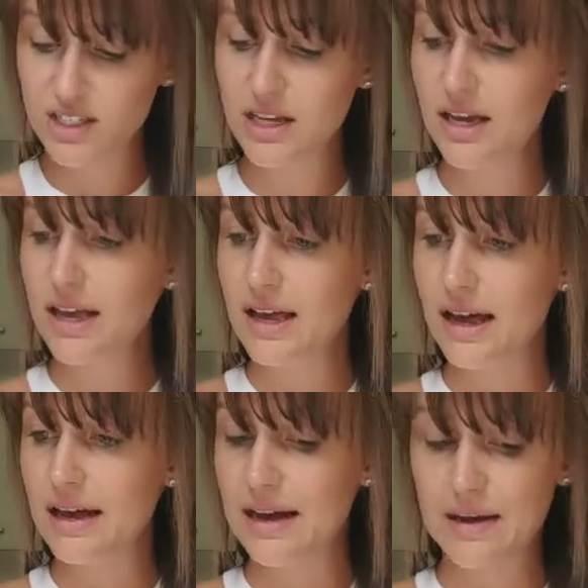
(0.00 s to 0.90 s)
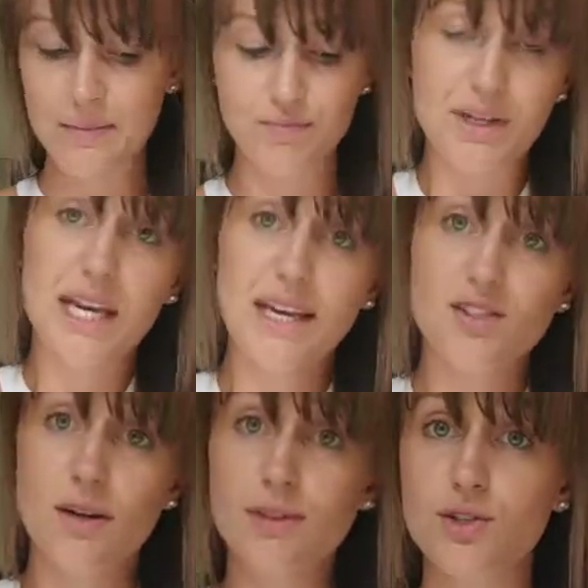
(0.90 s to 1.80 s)
But yeah, so I'm just
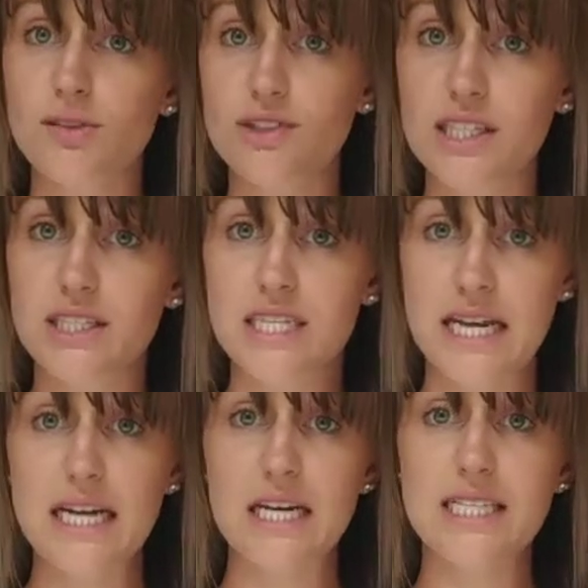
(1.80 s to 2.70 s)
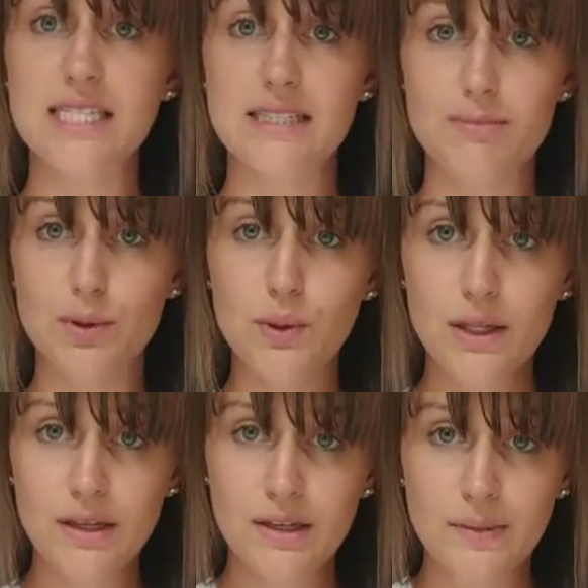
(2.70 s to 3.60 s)
doing vanilla today, nice and simple.
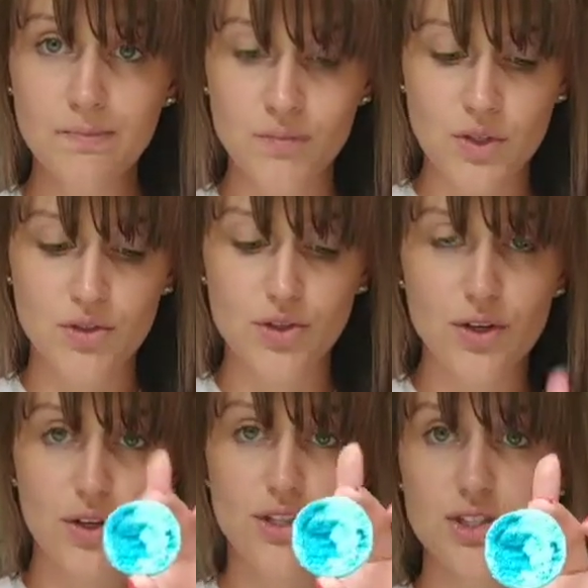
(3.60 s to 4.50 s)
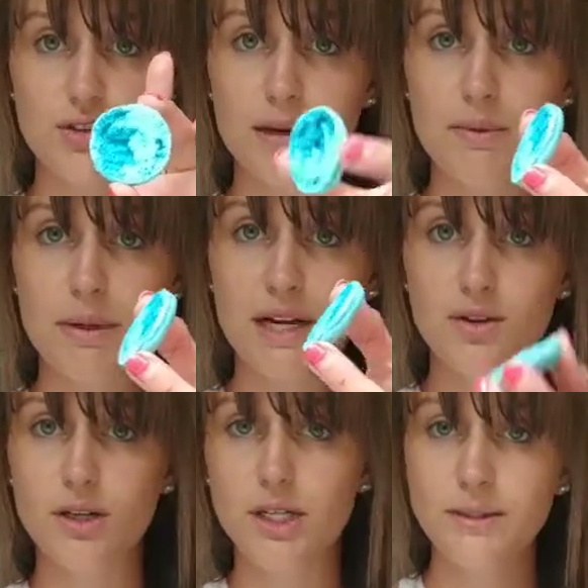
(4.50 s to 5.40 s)
So just grab your macaron,
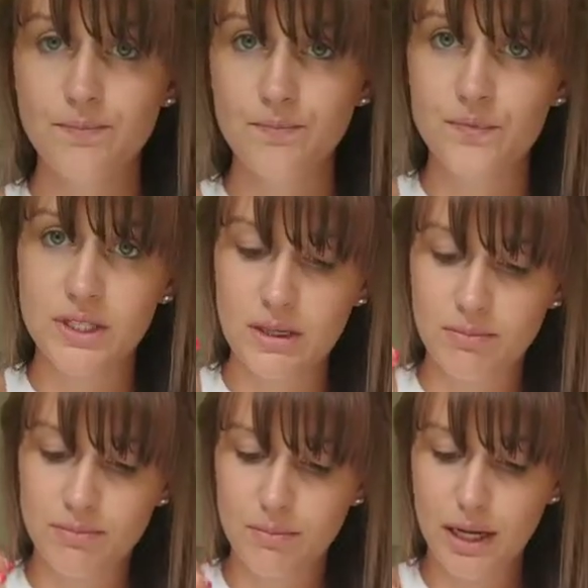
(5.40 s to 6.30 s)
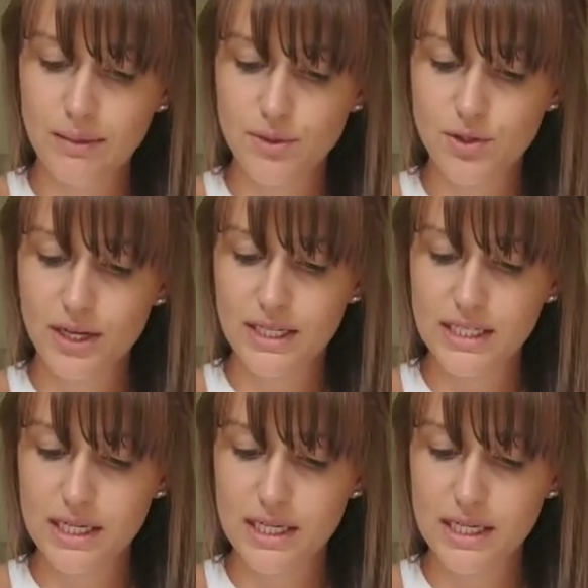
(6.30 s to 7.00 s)
pipe straight down.